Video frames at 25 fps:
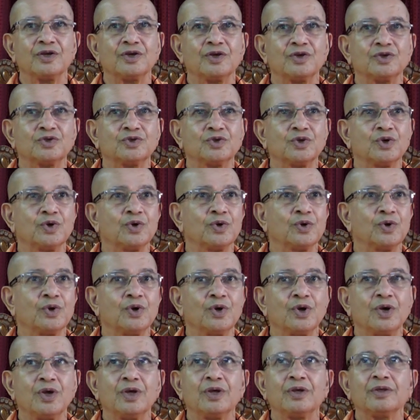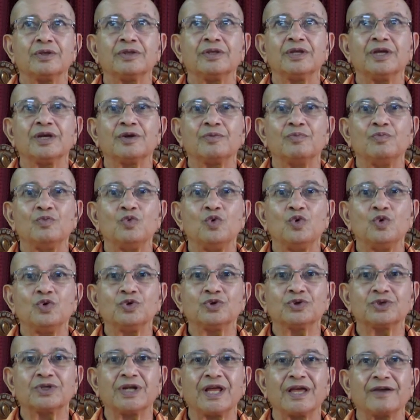So it
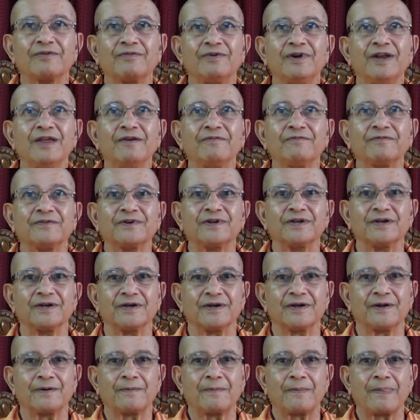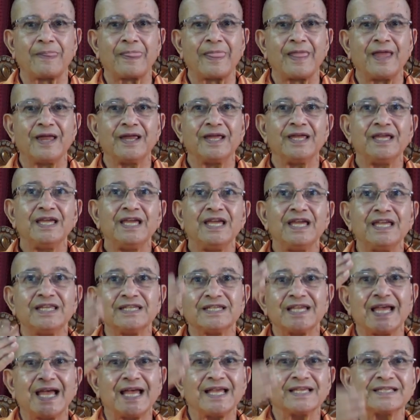moves like lift. Each
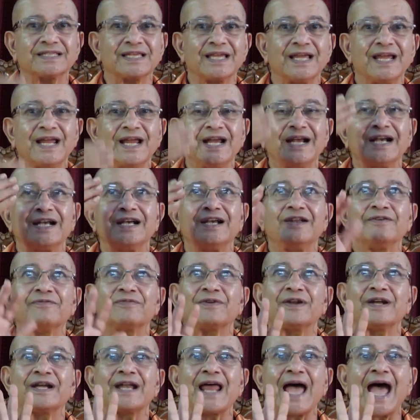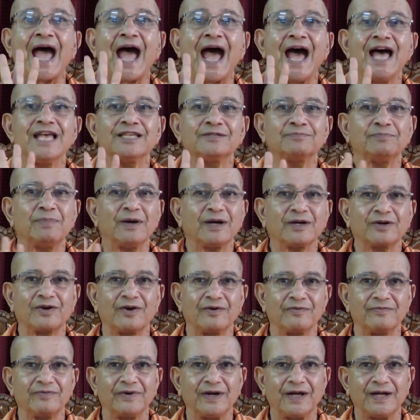has a different aspect
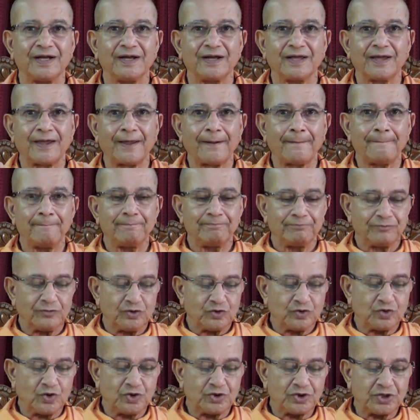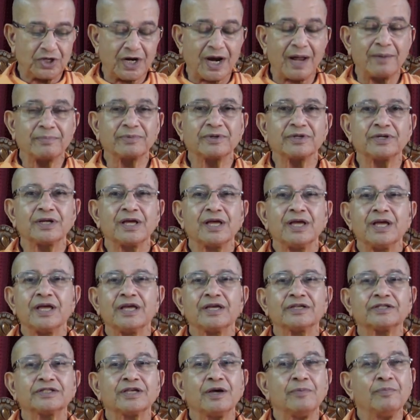of it. So
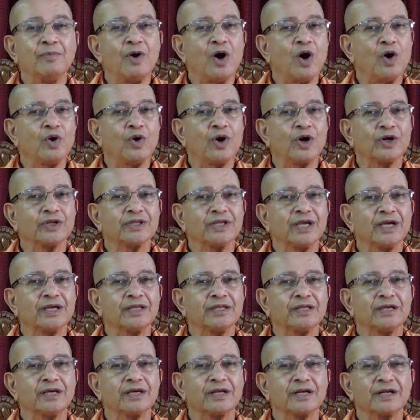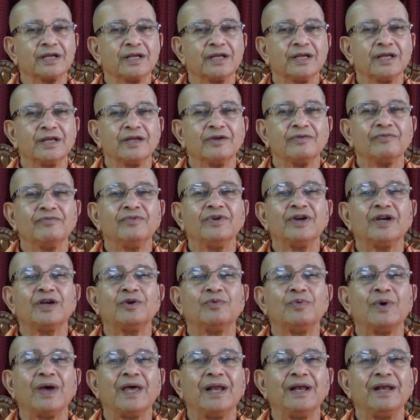somehow or the other, we
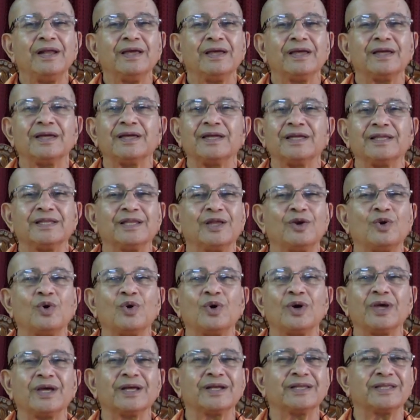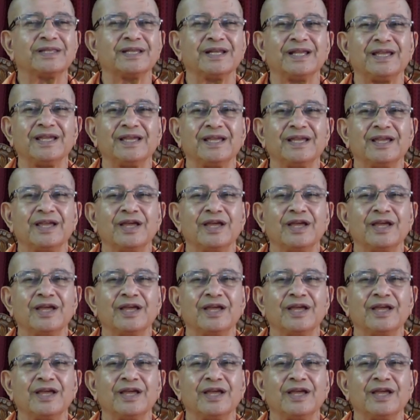dwell in the lower three.